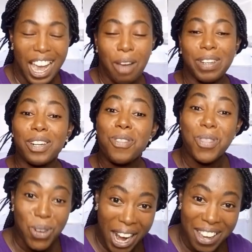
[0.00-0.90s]
in
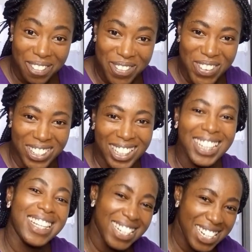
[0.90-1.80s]

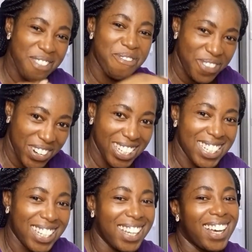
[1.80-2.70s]
the fridge.